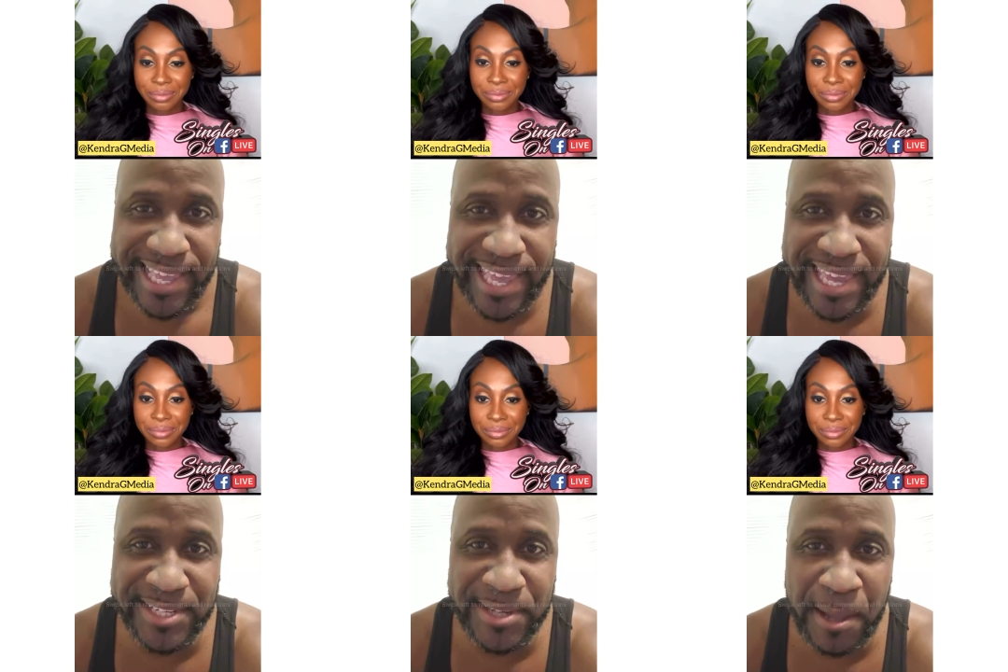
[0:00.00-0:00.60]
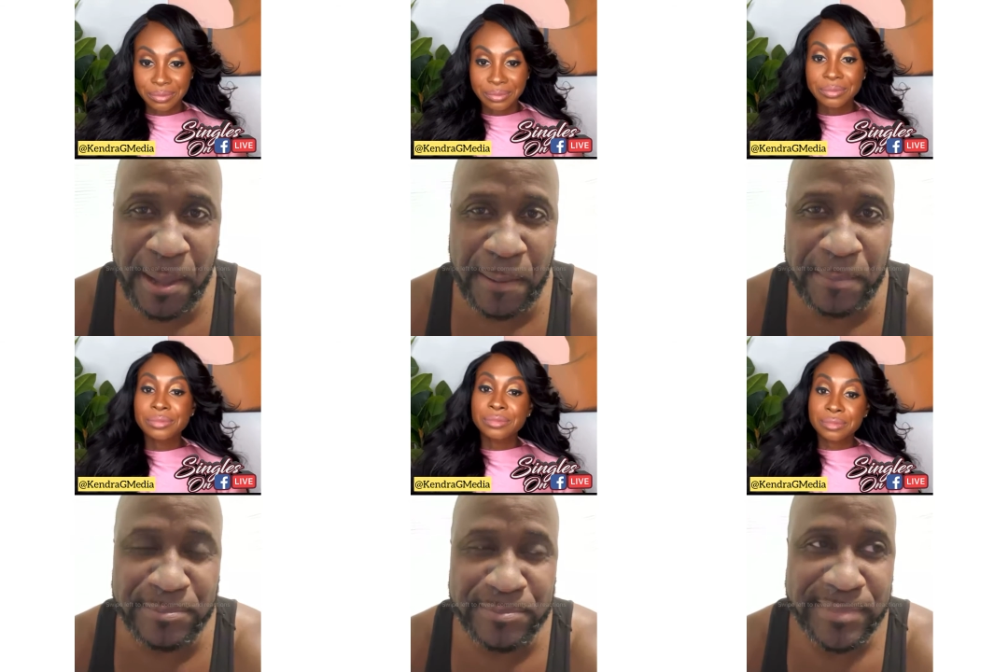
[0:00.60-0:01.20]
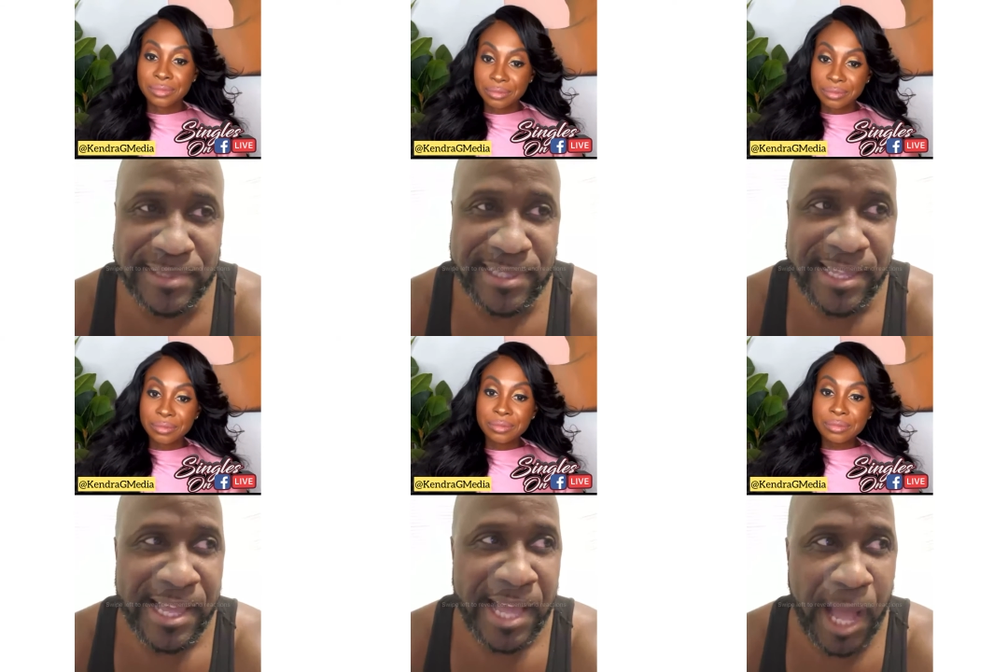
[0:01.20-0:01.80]
Speaker 1: and um,
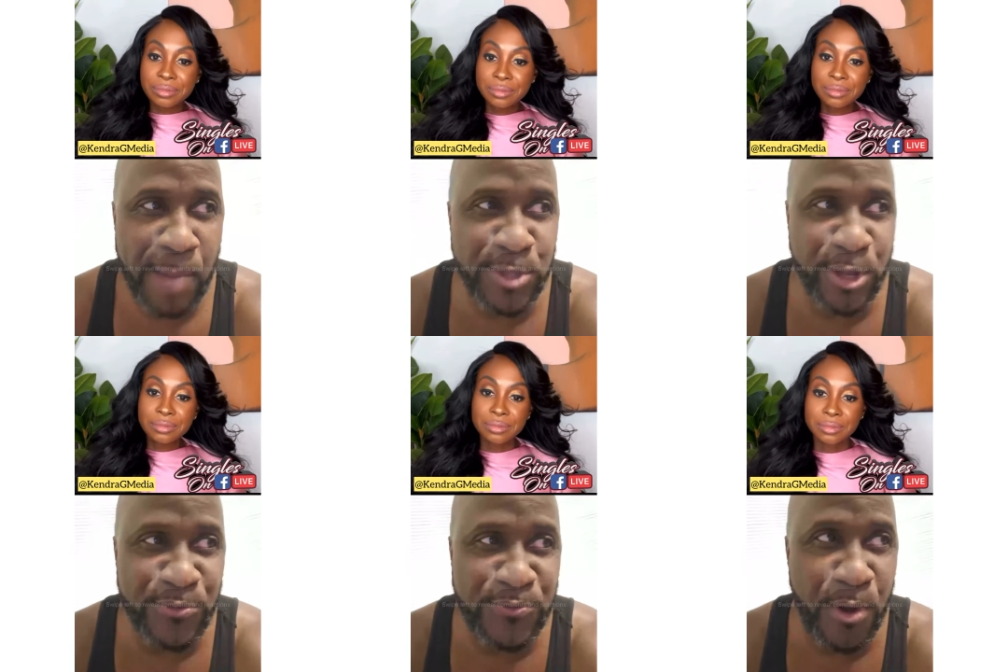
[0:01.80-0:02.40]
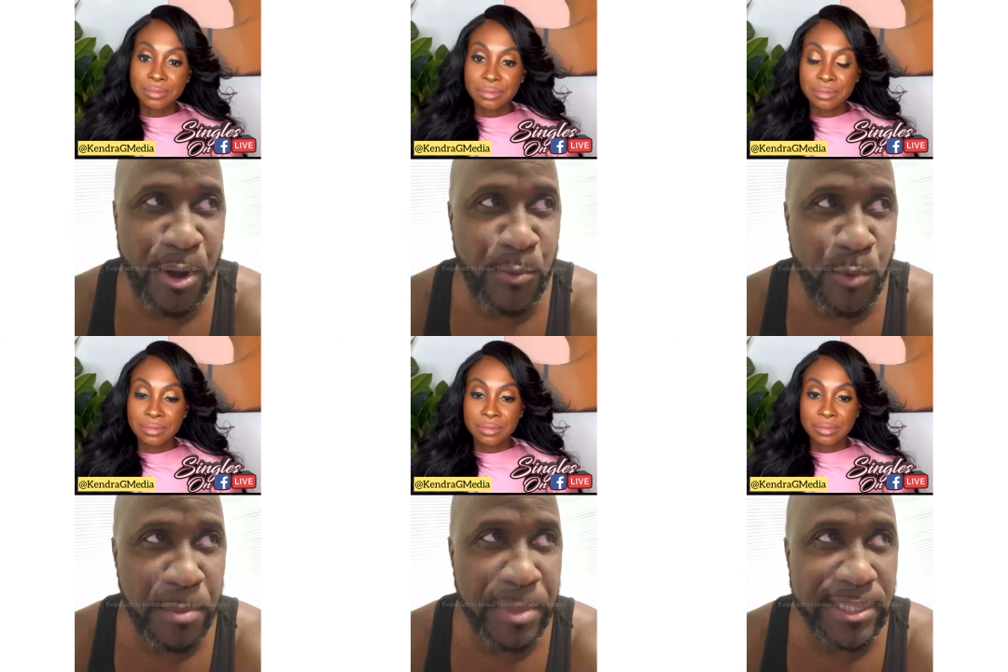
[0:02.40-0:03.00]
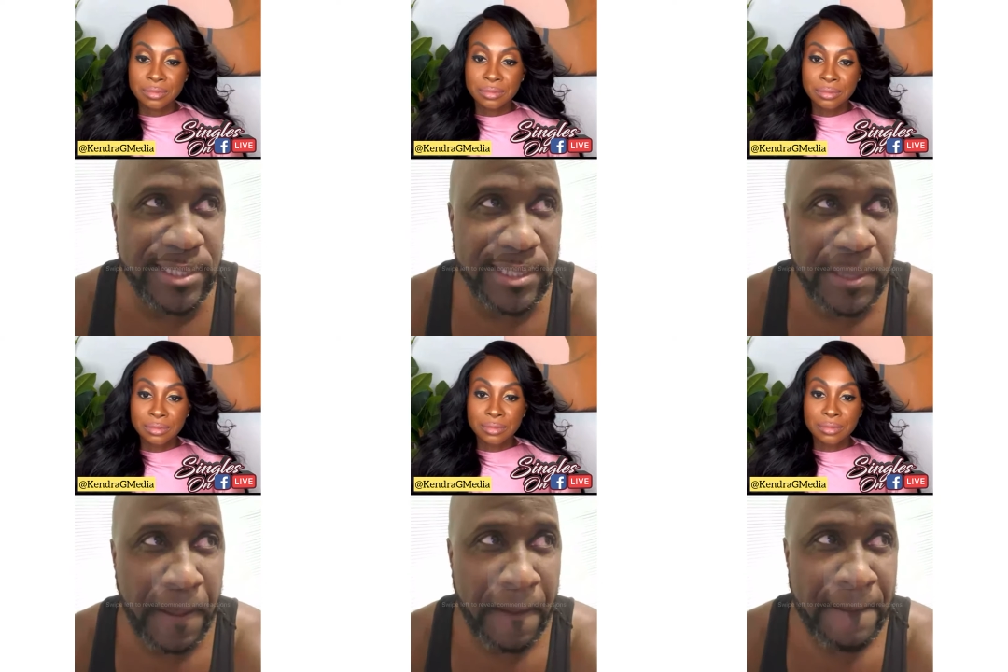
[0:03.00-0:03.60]
I'm looking for a woman
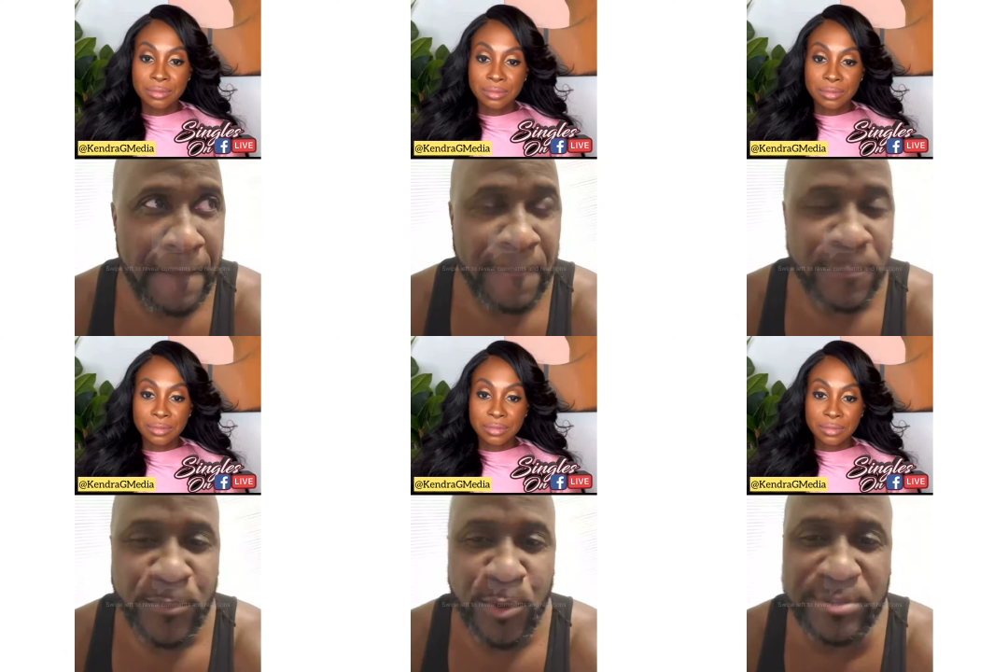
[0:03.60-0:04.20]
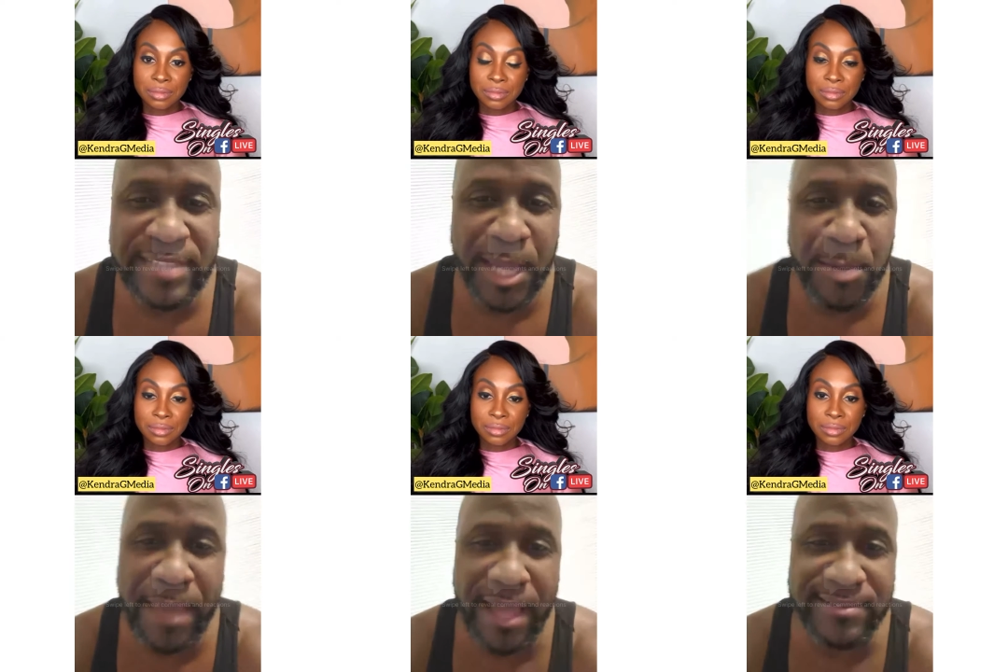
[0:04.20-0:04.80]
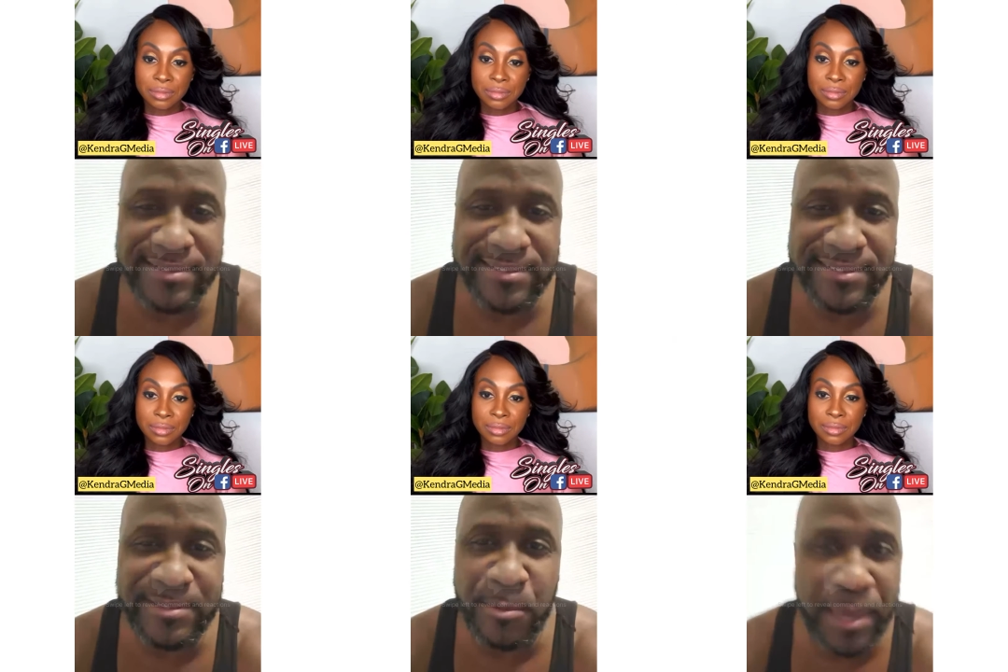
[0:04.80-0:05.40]
who's not about
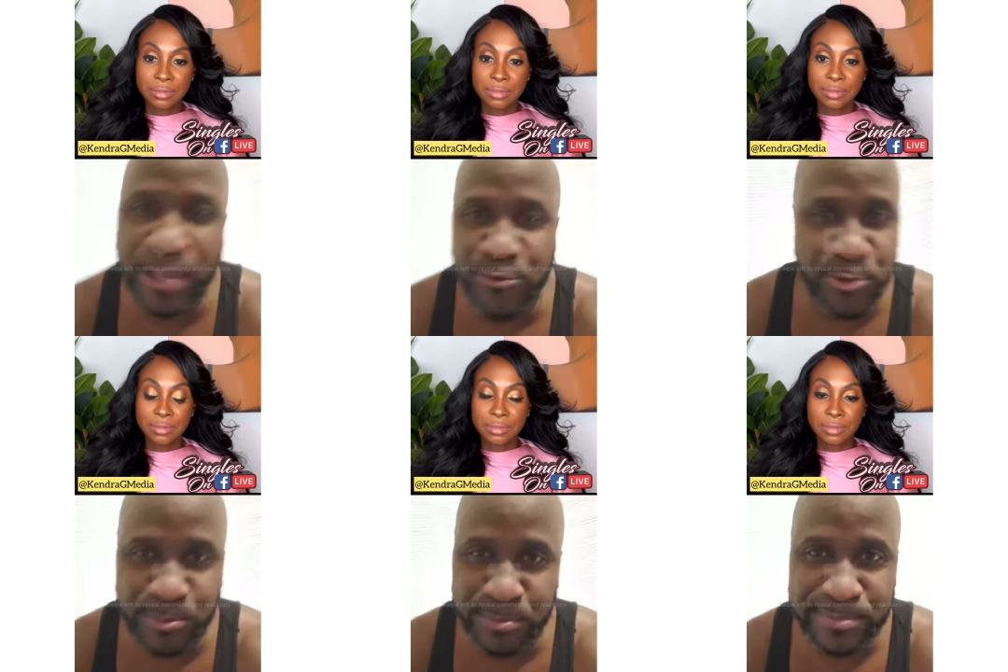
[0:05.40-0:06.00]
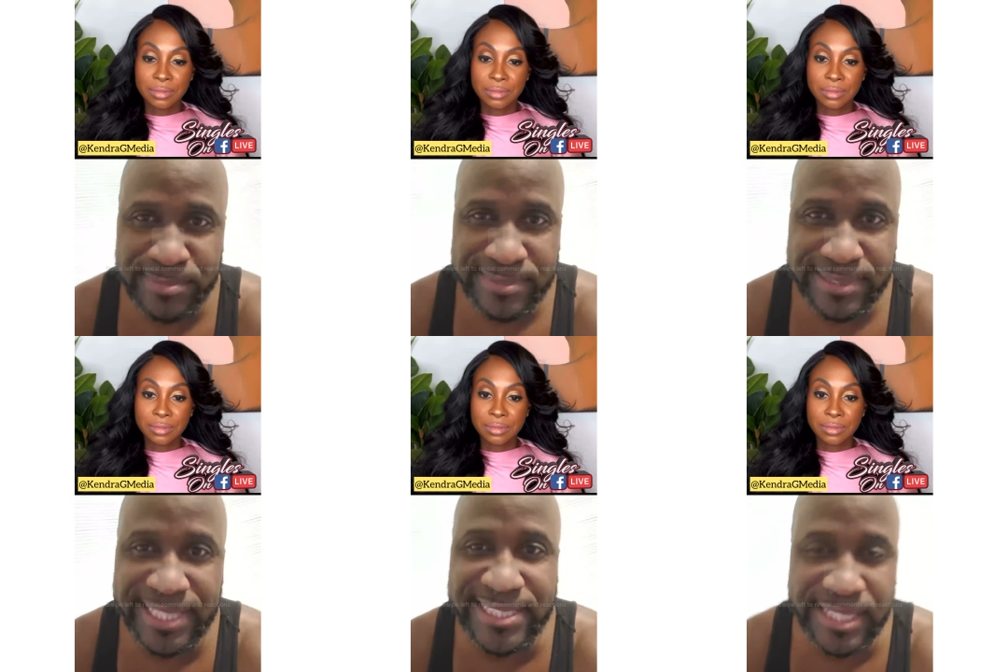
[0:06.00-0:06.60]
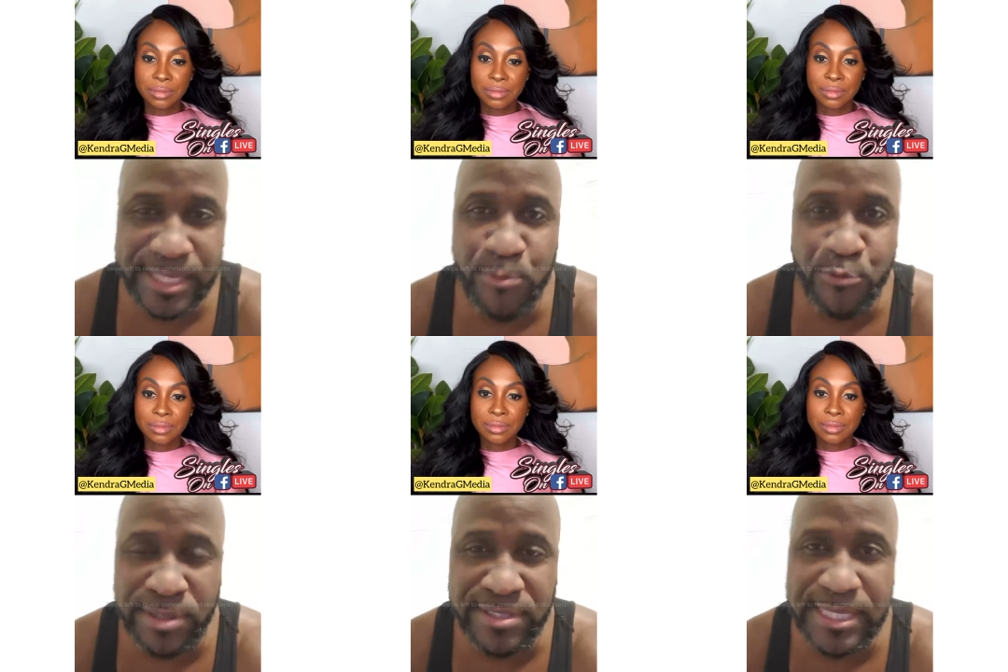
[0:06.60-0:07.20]
the bedroom until
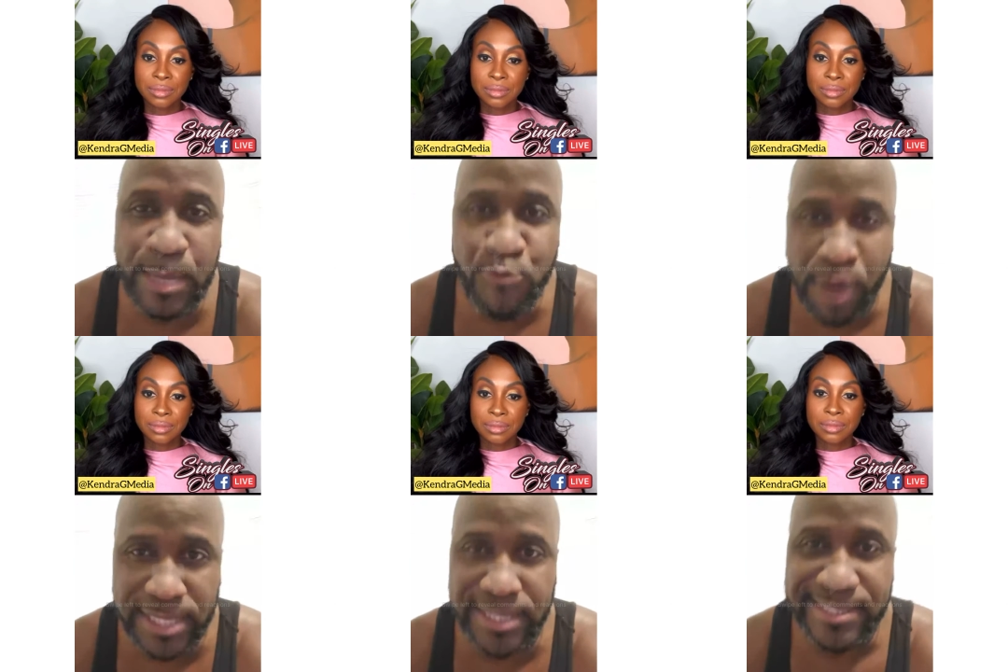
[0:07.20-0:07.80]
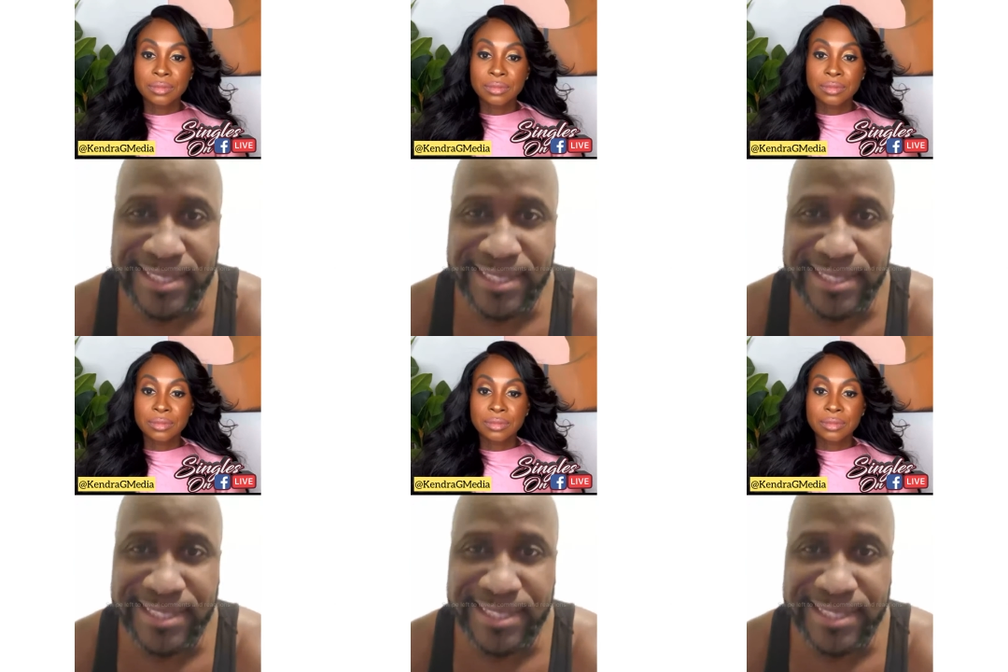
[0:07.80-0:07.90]
I'm until I'm ready